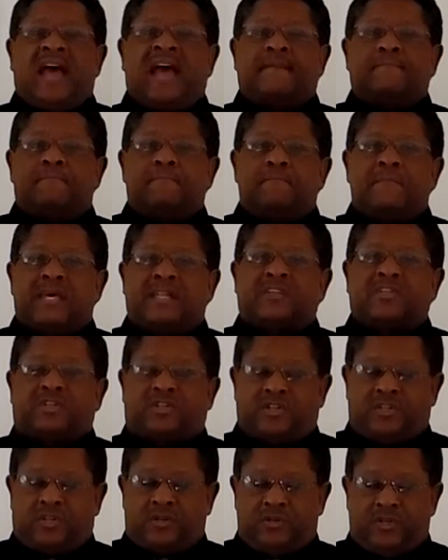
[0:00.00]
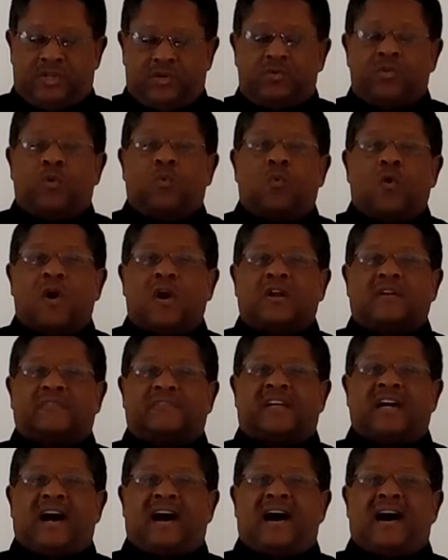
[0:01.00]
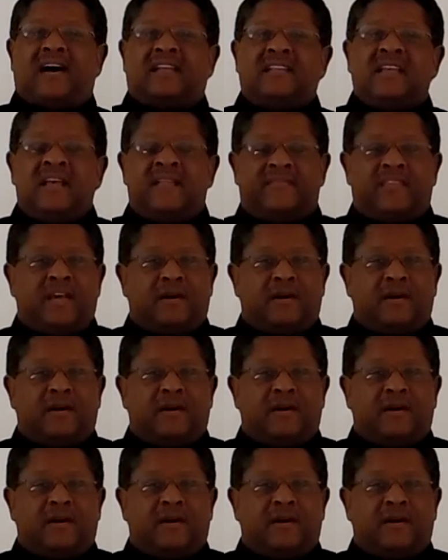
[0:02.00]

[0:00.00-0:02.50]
and minister to you the Word of God.